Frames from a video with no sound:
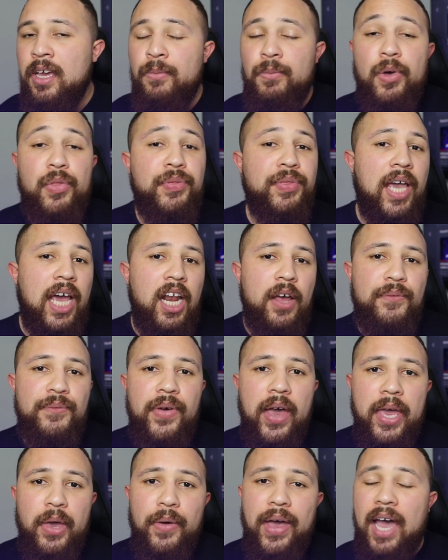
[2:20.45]
with
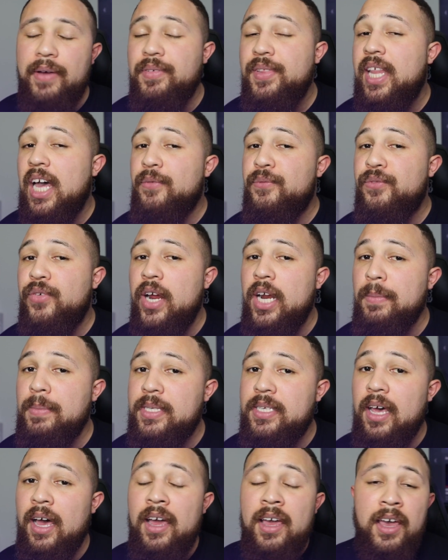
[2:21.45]
Deulofeu having that freedom
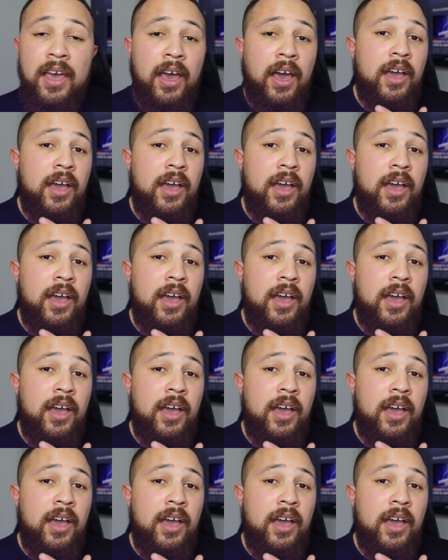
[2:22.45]
to